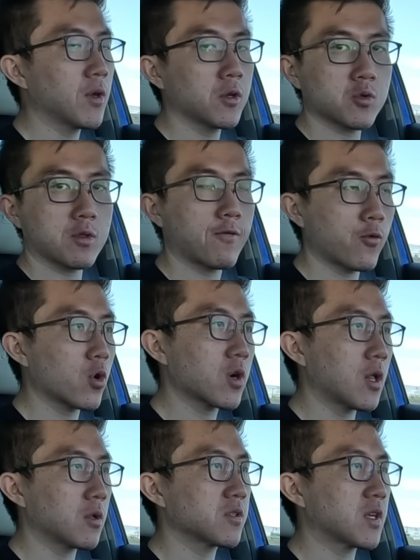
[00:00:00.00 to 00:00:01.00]
Those were the 4
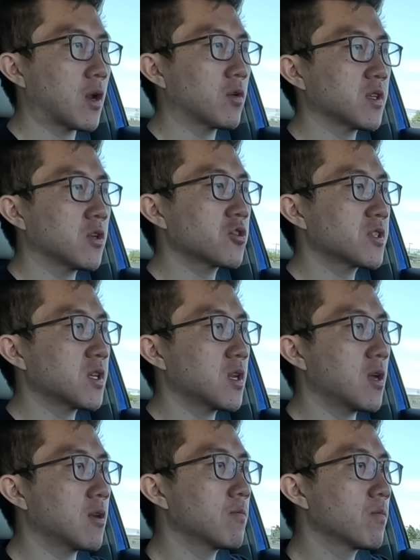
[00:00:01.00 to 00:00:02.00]
colors that I was interested
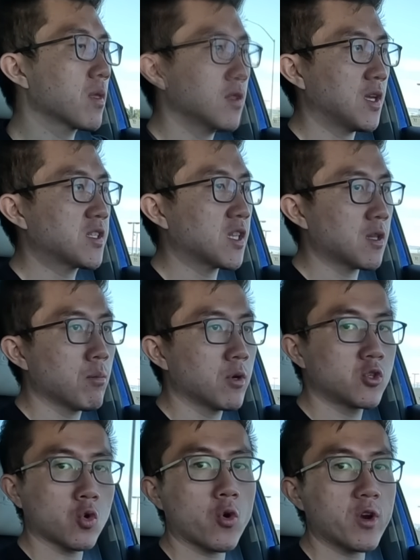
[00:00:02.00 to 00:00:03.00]
in. They said the
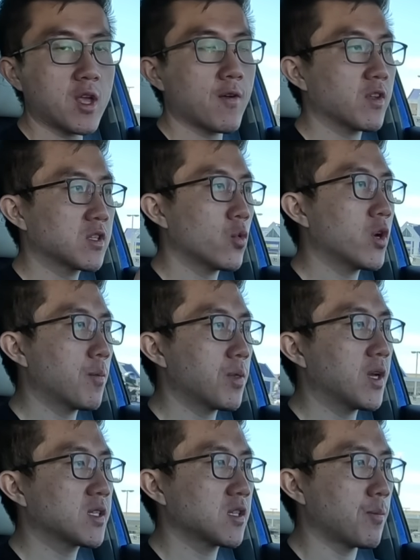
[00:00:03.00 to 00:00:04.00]
majority of the 20
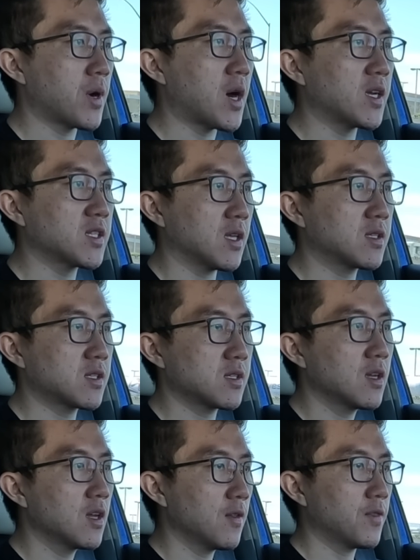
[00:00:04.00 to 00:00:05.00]
plus deposits
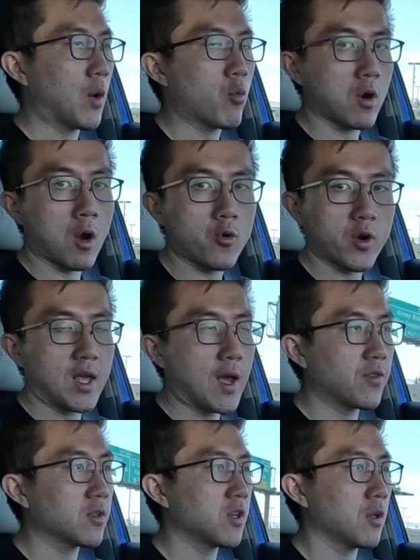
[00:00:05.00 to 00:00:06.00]
that were already
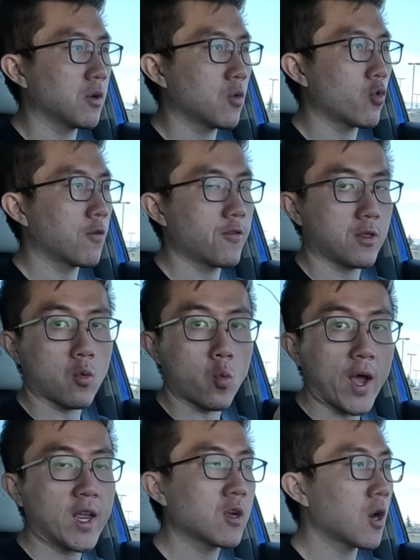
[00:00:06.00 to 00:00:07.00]
at the dealer were for the
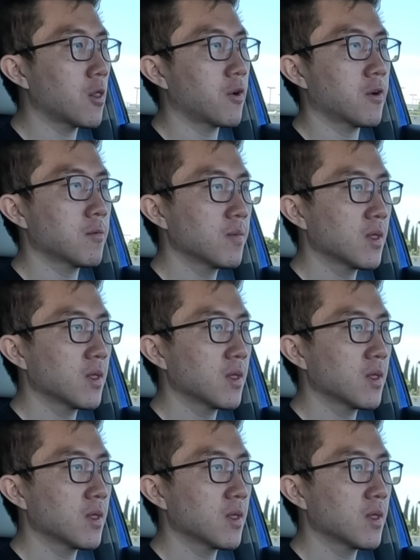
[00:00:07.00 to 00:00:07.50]
white color.